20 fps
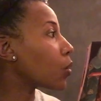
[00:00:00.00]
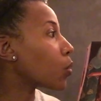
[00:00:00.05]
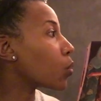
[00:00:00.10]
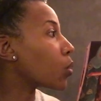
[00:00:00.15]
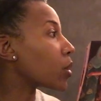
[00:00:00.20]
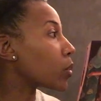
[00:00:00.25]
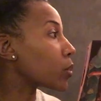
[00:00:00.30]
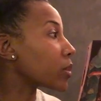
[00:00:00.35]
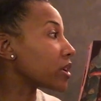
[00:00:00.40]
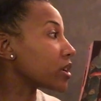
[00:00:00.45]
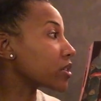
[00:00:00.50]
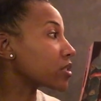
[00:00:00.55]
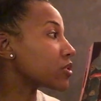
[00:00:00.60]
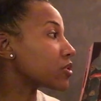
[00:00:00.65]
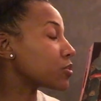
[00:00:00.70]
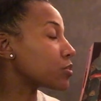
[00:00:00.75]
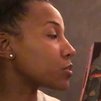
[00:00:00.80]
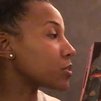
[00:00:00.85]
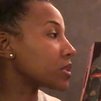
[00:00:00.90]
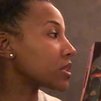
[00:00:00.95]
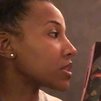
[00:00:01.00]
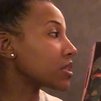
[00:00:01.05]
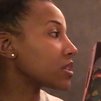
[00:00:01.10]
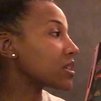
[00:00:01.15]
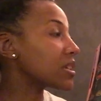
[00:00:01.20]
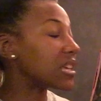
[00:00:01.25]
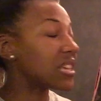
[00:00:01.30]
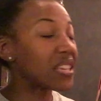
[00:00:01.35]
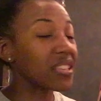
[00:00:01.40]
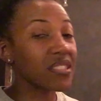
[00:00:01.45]
what we are doing
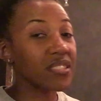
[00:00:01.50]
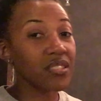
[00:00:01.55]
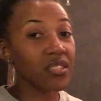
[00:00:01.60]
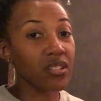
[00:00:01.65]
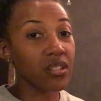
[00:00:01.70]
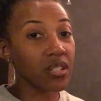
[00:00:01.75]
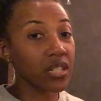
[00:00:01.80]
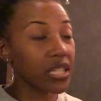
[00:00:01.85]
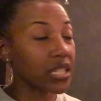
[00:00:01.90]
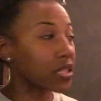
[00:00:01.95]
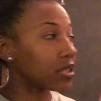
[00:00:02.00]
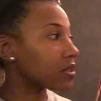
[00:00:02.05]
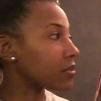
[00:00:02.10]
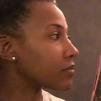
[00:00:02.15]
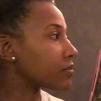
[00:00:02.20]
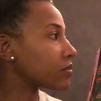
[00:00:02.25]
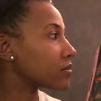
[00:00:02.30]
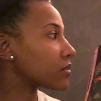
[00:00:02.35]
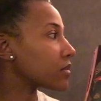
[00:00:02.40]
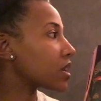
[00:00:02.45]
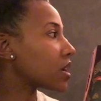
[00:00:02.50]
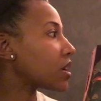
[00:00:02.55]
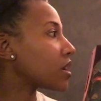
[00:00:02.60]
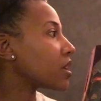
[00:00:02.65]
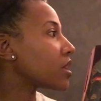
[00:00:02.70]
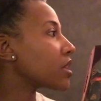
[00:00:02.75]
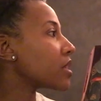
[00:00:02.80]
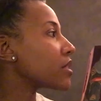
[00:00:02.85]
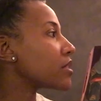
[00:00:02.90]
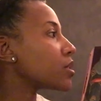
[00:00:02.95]
is good.
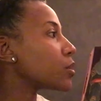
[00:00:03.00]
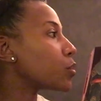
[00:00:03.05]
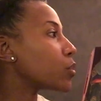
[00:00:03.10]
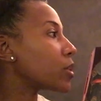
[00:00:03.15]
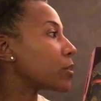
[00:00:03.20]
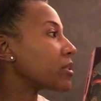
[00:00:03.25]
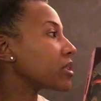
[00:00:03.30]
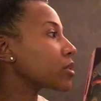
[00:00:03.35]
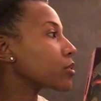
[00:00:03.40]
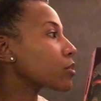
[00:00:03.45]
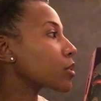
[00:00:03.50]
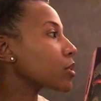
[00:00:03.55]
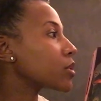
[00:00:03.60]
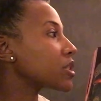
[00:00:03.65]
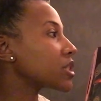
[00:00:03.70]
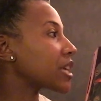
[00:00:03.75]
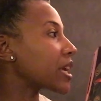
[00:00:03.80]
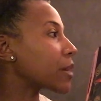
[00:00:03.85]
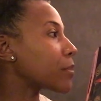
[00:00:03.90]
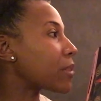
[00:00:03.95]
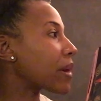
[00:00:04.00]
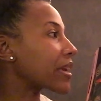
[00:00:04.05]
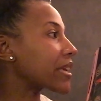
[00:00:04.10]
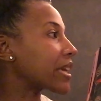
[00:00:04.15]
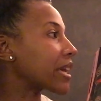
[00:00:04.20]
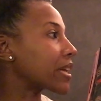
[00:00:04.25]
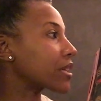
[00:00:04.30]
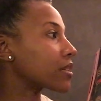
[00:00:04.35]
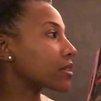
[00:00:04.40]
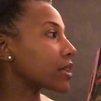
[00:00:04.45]
The women crochet by
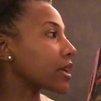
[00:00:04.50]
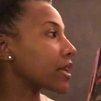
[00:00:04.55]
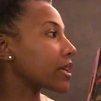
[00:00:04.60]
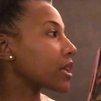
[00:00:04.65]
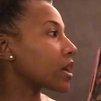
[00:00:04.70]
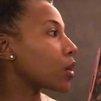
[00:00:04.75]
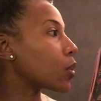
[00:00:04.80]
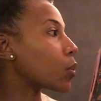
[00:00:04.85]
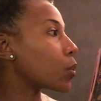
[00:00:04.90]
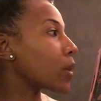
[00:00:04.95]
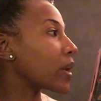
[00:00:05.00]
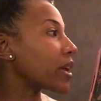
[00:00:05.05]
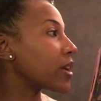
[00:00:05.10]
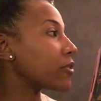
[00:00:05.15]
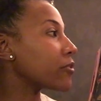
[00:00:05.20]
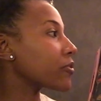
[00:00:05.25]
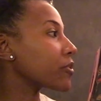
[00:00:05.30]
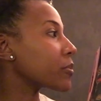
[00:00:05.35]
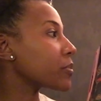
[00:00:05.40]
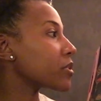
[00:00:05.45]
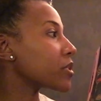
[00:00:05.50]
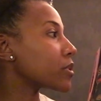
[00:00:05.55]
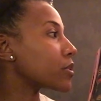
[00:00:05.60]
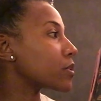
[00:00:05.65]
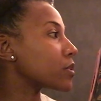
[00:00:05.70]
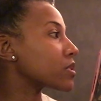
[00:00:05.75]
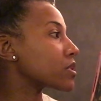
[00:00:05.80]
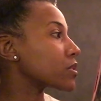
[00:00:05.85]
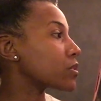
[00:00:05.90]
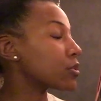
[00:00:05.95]
candlelight away from
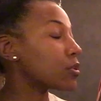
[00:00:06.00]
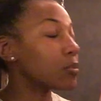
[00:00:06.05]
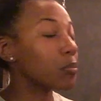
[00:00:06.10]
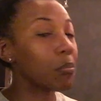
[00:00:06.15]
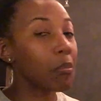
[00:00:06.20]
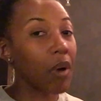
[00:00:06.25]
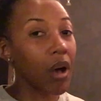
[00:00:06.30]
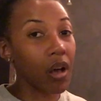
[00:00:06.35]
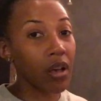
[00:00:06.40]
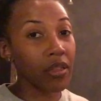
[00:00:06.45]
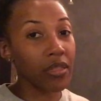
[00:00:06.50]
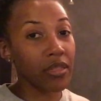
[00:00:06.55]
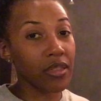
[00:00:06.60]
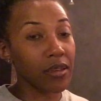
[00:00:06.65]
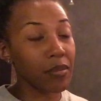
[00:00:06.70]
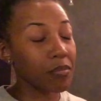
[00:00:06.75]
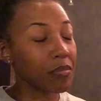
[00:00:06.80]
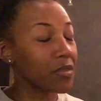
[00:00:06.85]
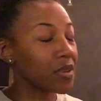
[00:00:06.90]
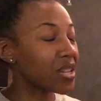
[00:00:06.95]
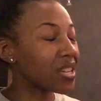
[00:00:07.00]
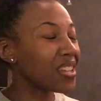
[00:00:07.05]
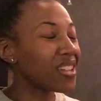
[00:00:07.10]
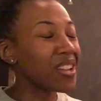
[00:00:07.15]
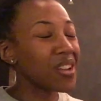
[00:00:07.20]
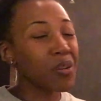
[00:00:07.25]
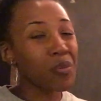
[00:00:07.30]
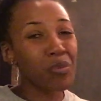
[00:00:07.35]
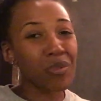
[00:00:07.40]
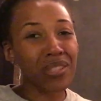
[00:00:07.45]
those who mock them.
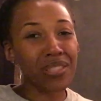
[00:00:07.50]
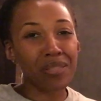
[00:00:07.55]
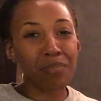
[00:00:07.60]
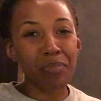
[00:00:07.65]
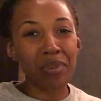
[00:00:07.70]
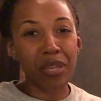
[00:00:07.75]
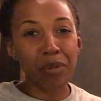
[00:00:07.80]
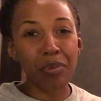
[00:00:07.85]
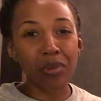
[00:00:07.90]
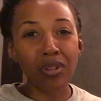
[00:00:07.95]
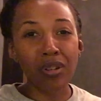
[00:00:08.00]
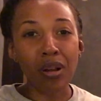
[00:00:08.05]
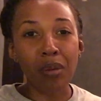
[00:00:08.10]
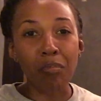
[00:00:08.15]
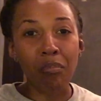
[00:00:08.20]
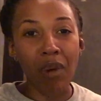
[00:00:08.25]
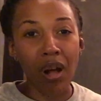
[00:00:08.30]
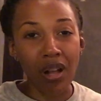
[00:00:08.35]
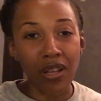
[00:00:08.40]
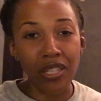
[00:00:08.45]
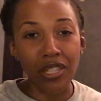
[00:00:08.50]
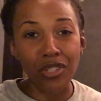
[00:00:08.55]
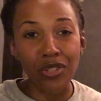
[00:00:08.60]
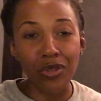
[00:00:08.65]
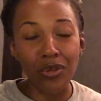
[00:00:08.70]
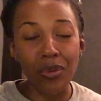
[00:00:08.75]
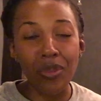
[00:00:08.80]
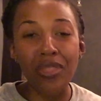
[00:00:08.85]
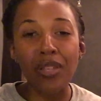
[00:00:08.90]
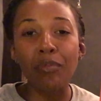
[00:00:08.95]
When people are mocking
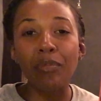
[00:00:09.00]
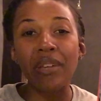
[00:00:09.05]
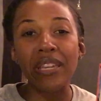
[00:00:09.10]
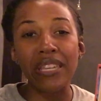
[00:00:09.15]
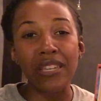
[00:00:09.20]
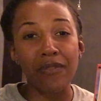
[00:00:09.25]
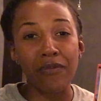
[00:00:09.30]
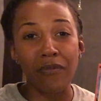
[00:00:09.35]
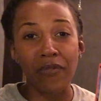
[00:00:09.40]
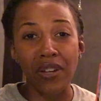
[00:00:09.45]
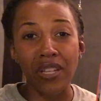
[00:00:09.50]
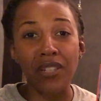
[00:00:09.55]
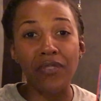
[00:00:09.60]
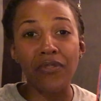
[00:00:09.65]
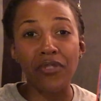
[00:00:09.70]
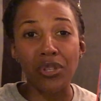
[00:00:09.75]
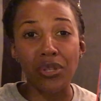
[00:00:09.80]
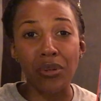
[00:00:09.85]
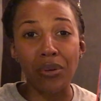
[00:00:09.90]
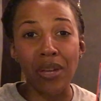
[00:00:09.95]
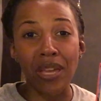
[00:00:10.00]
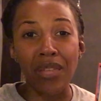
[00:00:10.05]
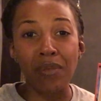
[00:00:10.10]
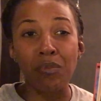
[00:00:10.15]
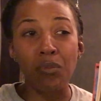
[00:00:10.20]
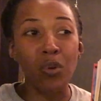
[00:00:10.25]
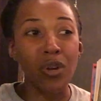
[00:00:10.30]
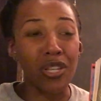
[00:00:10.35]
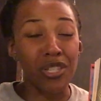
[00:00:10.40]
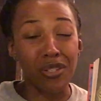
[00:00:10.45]
you, they're making fun of you
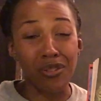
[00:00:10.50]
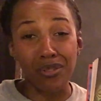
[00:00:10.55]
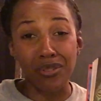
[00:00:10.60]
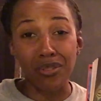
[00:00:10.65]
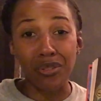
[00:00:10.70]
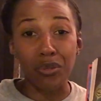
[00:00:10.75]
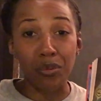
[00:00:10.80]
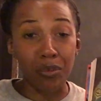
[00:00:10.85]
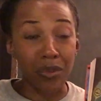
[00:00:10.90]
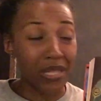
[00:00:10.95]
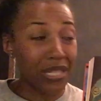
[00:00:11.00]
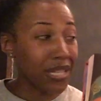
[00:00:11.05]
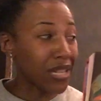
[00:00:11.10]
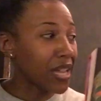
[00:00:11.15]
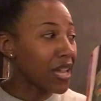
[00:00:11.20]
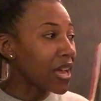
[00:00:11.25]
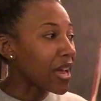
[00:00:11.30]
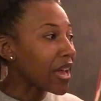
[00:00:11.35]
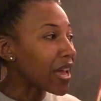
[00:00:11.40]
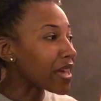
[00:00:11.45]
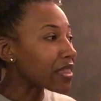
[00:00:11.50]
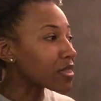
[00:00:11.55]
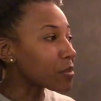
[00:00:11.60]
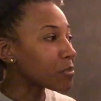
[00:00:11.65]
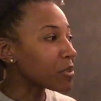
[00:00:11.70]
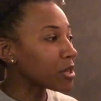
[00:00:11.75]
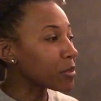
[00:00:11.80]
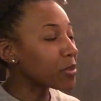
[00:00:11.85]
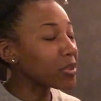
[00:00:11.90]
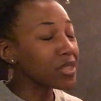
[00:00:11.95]
and what you're doing. And the
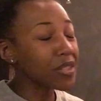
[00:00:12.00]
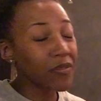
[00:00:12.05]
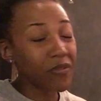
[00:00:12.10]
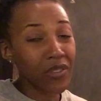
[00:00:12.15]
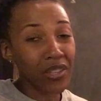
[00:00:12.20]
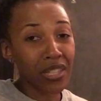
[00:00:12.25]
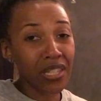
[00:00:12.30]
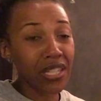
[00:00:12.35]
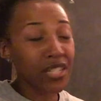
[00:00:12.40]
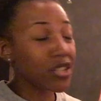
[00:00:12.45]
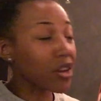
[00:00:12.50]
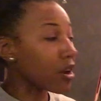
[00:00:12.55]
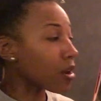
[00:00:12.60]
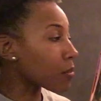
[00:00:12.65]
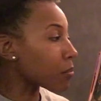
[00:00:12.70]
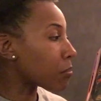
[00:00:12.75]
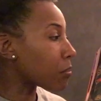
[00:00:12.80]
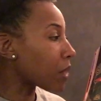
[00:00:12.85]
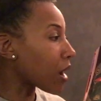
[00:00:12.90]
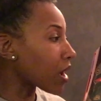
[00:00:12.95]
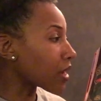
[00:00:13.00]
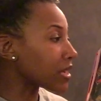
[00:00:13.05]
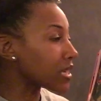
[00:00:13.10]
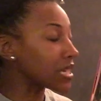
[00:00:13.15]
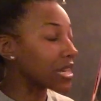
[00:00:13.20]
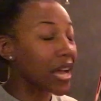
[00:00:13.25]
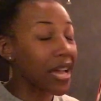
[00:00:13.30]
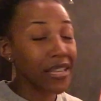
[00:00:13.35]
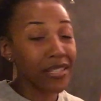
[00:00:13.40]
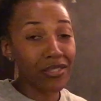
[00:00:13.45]
people in the village are
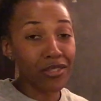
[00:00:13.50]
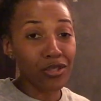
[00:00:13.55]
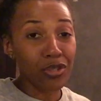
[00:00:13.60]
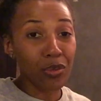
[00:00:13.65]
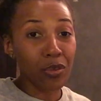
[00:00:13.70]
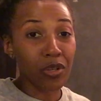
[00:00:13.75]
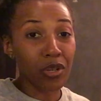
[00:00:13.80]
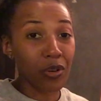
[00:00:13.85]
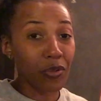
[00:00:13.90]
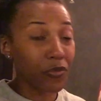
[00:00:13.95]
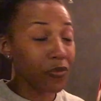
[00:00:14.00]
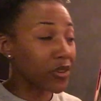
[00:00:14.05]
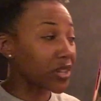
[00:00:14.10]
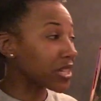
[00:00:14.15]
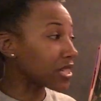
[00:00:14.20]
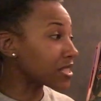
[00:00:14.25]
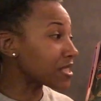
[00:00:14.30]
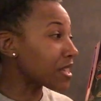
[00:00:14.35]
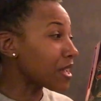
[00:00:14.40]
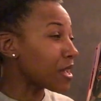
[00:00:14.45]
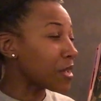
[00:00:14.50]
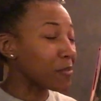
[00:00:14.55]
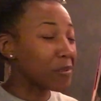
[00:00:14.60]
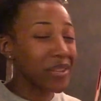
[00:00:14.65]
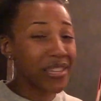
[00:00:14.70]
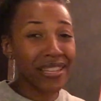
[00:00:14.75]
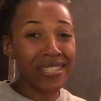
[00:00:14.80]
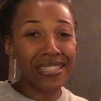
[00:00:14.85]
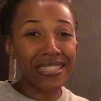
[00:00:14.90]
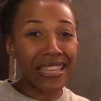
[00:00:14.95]
mocking Isatou and her friends
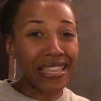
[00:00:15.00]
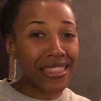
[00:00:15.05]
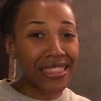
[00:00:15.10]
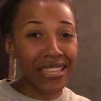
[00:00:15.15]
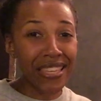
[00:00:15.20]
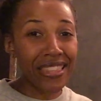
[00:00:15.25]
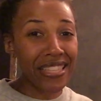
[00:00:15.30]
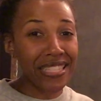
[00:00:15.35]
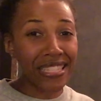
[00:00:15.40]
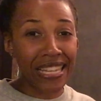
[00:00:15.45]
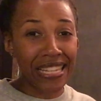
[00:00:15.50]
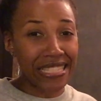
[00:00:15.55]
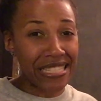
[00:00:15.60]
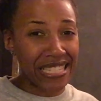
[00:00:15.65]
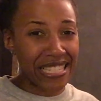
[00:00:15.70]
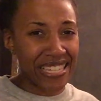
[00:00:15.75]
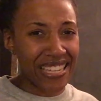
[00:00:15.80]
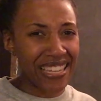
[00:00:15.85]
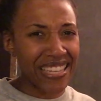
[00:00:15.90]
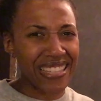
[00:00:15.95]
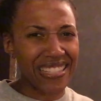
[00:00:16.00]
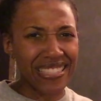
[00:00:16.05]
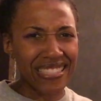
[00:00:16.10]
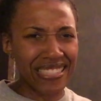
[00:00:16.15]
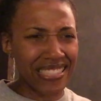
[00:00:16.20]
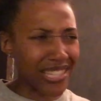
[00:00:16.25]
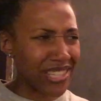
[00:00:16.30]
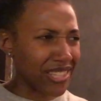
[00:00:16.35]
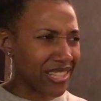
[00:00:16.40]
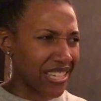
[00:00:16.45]
because they think this idea is
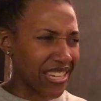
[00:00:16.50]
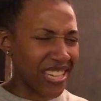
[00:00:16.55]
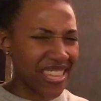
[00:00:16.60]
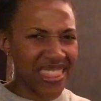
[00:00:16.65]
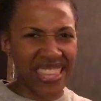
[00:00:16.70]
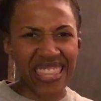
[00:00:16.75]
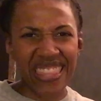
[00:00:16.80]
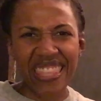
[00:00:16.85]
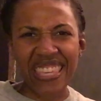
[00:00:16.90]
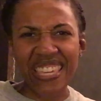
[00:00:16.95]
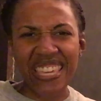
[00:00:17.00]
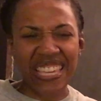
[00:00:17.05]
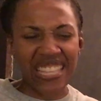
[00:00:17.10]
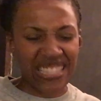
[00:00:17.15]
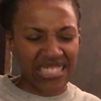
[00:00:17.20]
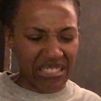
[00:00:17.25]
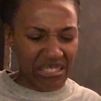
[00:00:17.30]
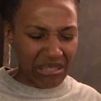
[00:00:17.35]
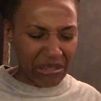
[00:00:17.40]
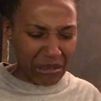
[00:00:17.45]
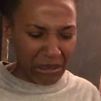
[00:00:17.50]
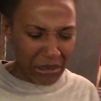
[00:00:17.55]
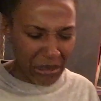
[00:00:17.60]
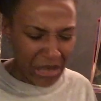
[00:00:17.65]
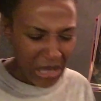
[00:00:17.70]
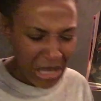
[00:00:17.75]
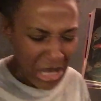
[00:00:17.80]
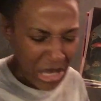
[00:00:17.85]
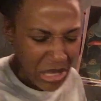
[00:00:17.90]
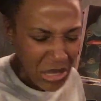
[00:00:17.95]
silly. They think it's, ugh,
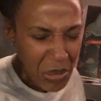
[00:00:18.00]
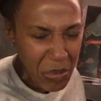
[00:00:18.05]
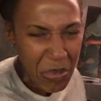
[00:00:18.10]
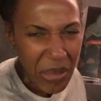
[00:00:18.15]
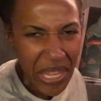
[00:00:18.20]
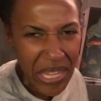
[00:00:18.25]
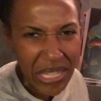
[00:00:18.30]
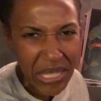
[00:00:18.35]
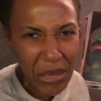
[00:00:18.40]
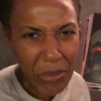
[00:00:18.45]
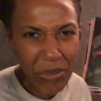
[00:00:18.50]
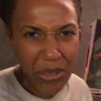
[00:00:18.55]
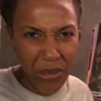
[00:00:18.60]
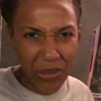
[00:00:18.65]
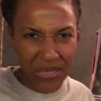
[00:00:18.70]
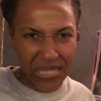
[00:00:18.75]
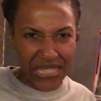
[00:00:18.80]
you pick up those